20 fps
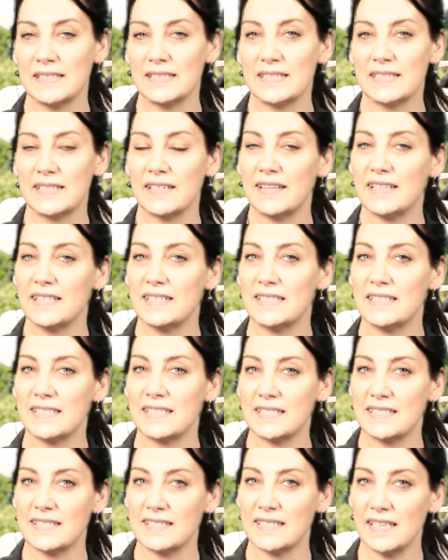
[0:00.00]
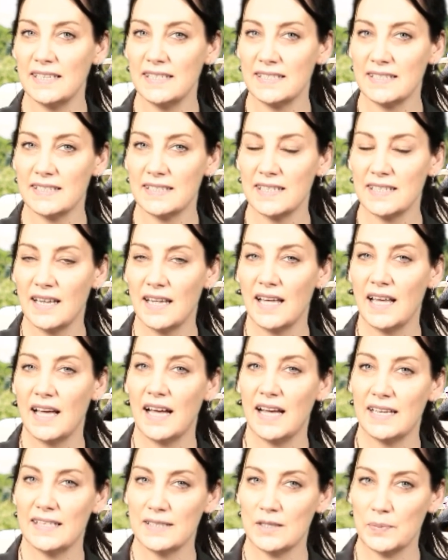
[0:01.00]
to the deceased
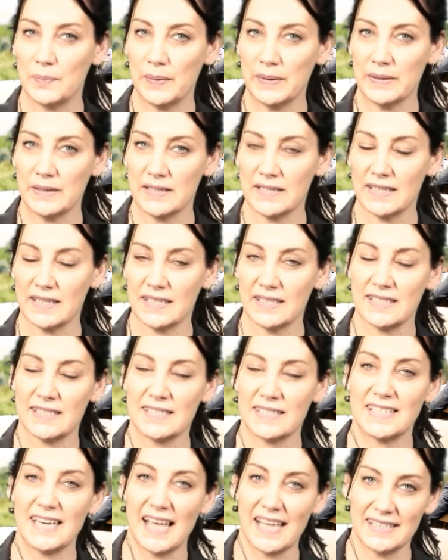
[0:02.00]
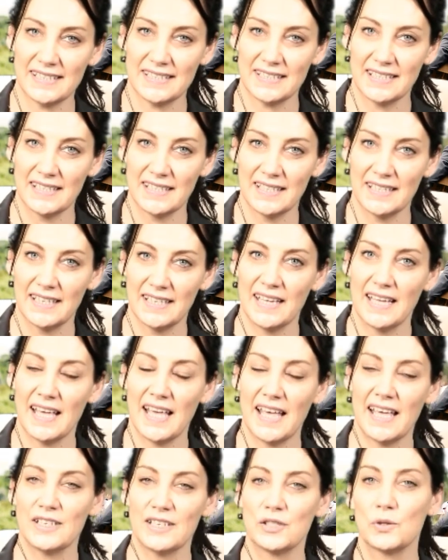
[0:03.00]
husband's estate
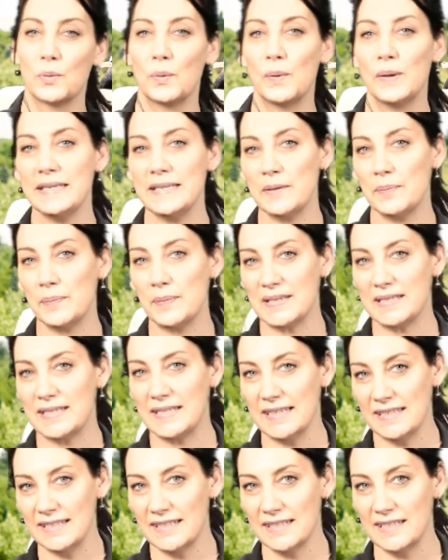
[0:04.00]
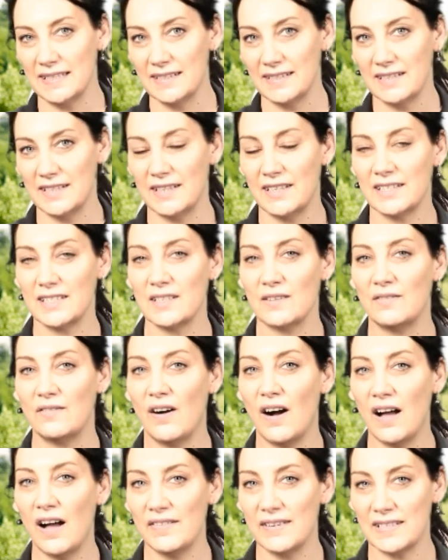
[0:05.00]
and 20% to the
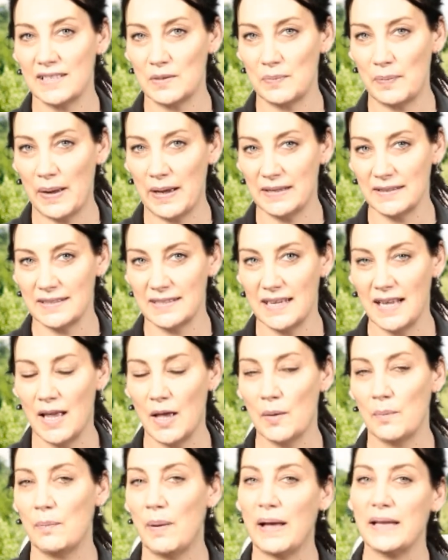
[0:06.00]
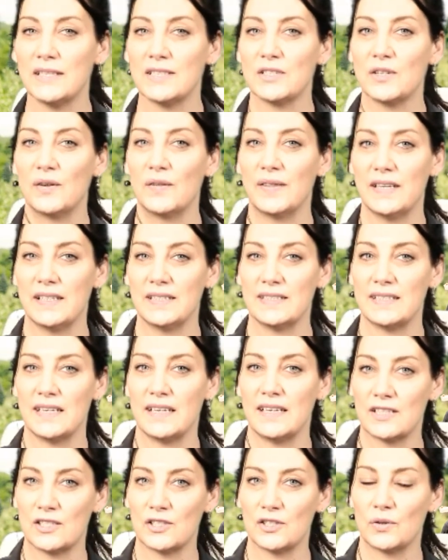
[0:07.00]
surviving spouse based on these
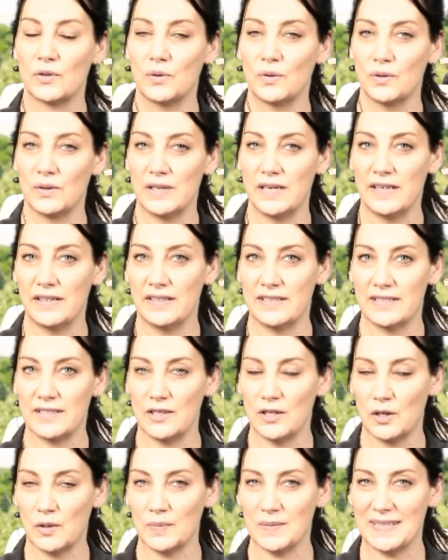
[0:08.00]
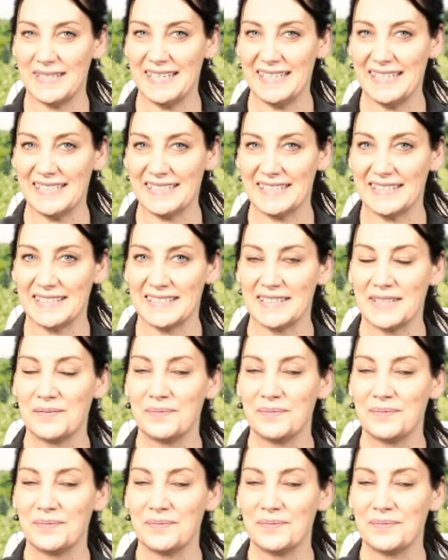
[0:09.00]
extraordinary circumstances.